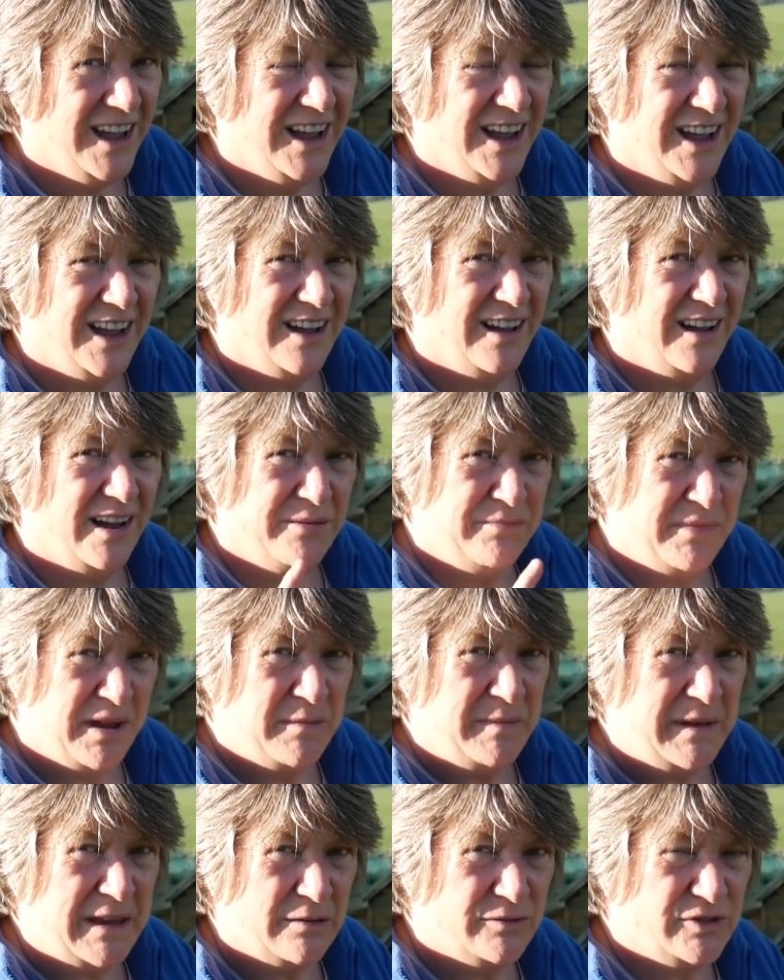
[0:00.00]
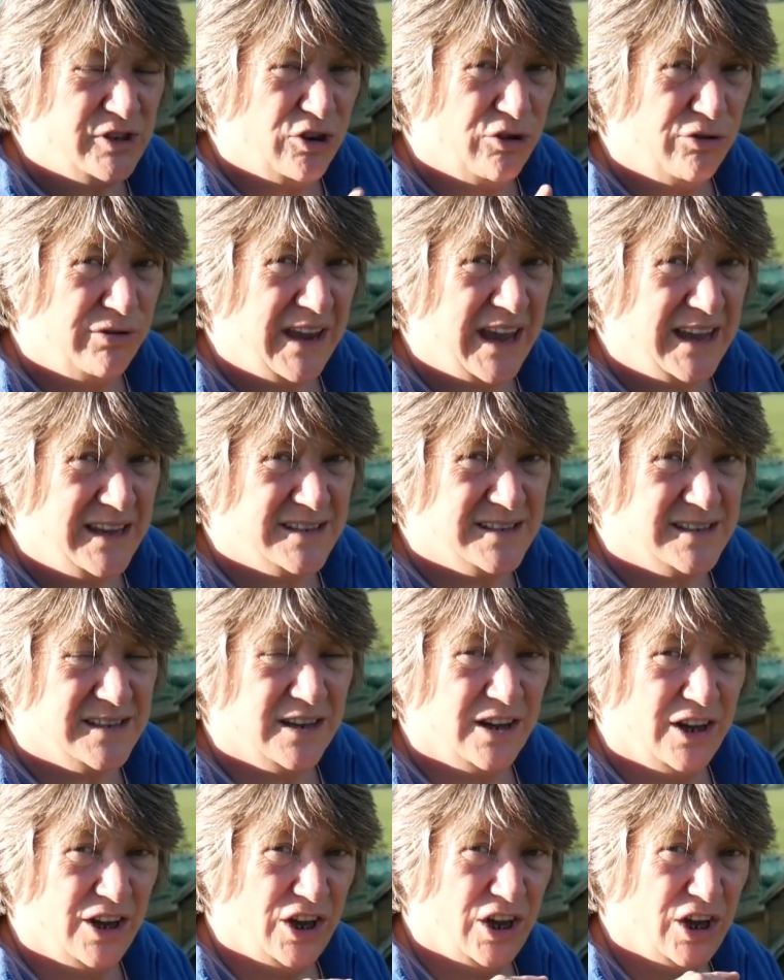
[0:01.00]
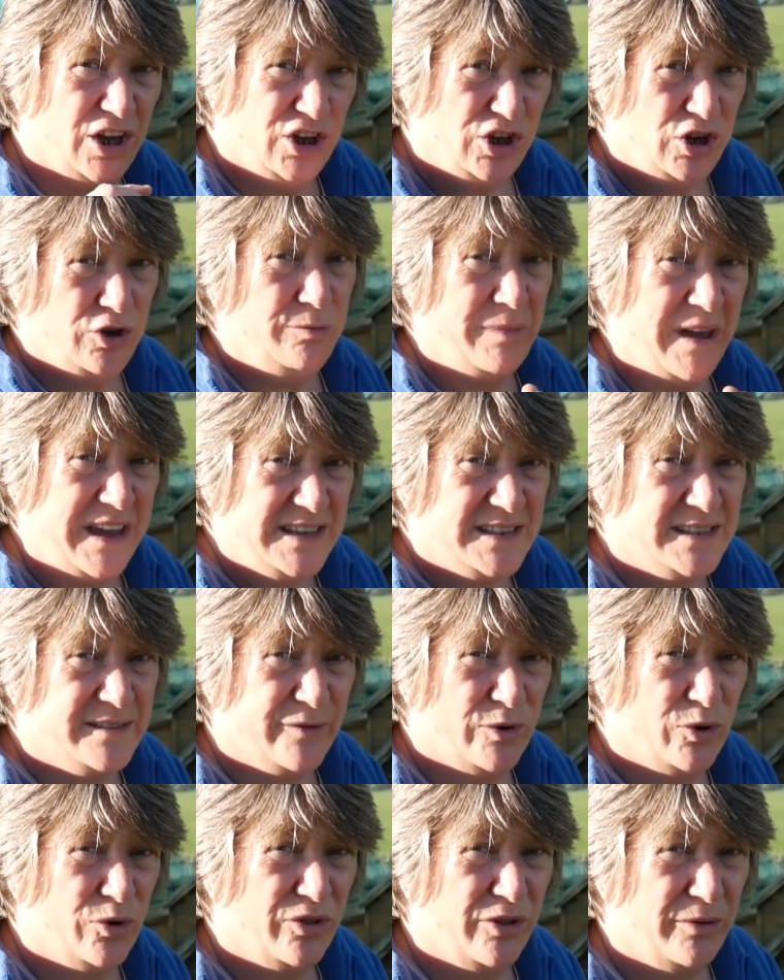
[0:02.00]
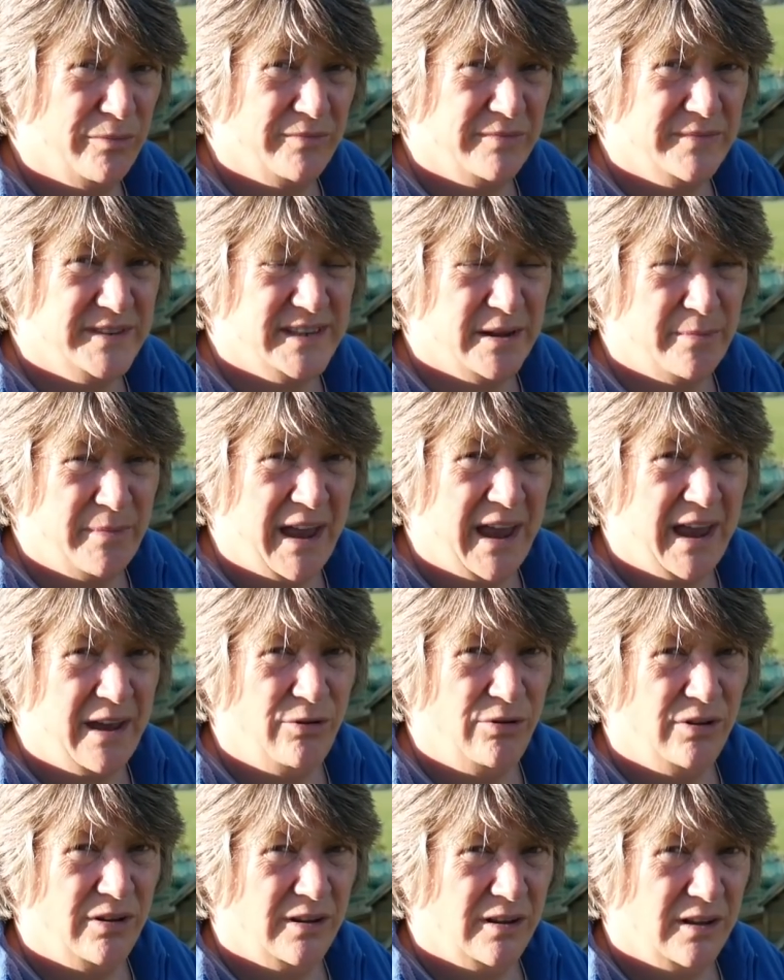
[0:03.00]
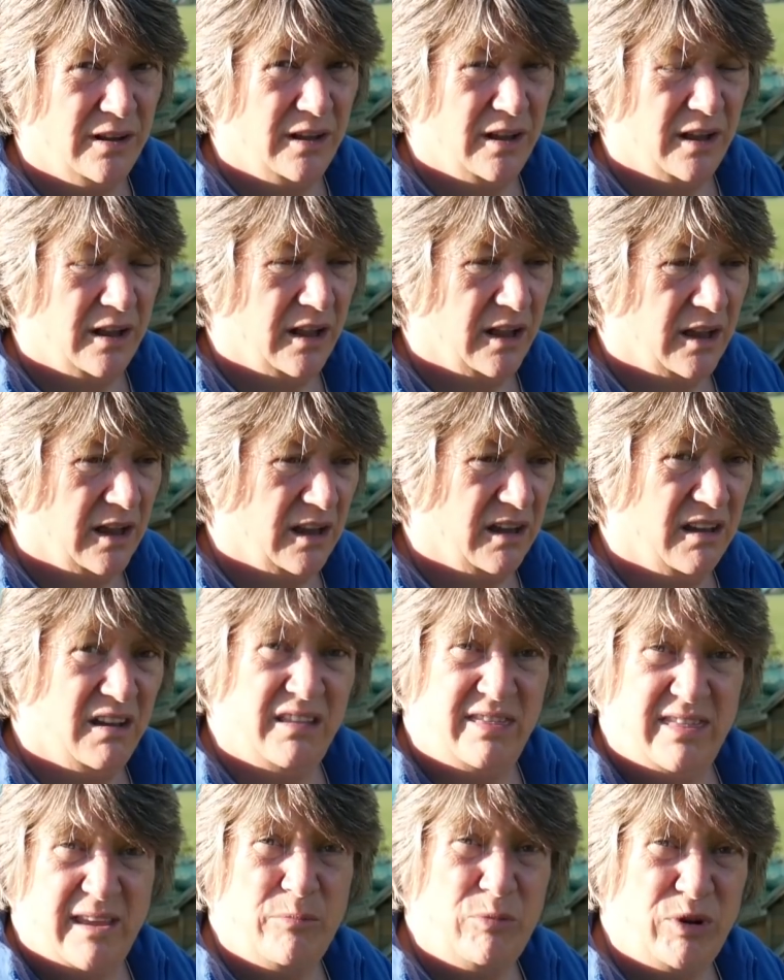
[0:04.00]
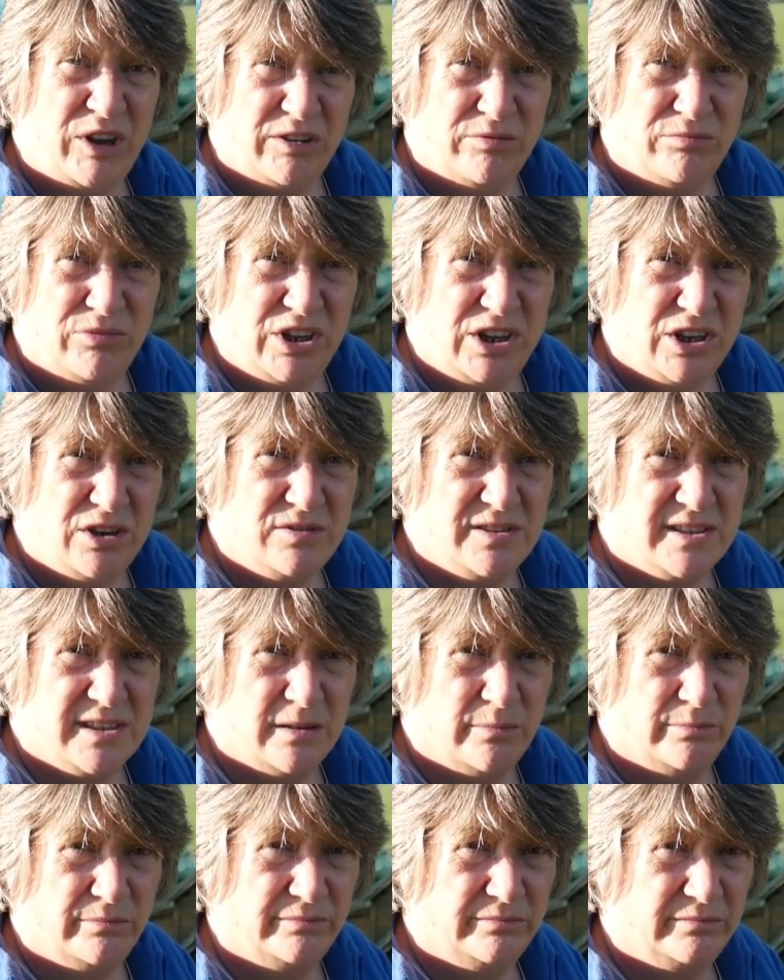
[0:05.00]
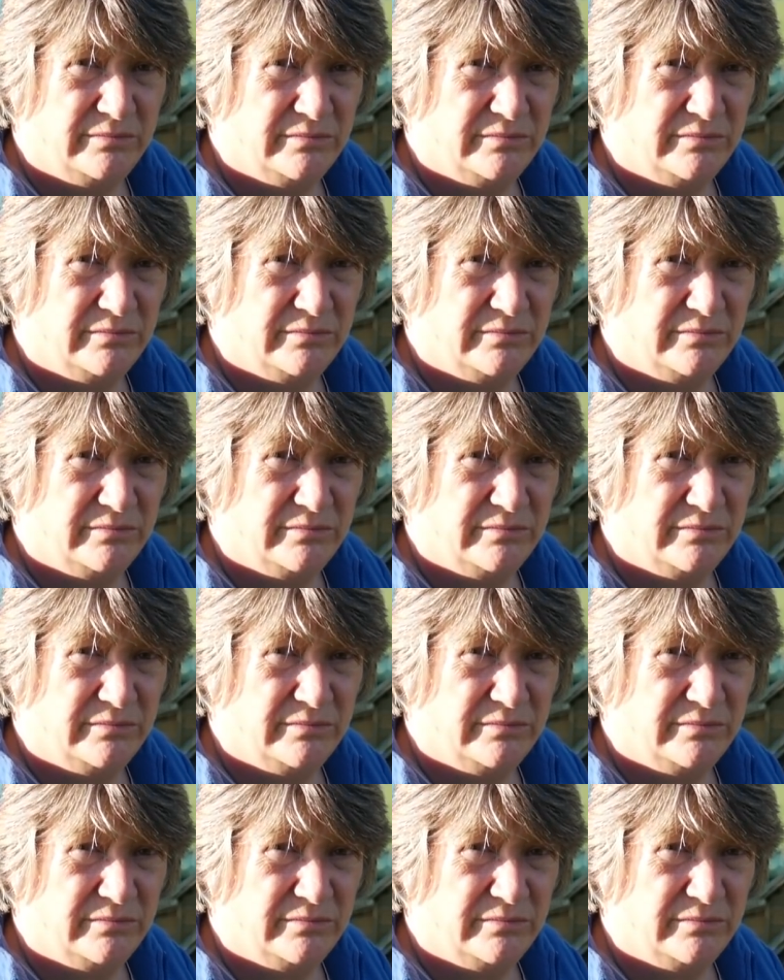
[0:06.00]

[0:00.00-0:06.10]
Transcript: uh, I may be able to create uh, a new base for them somehow, uh, and then we can reuse them.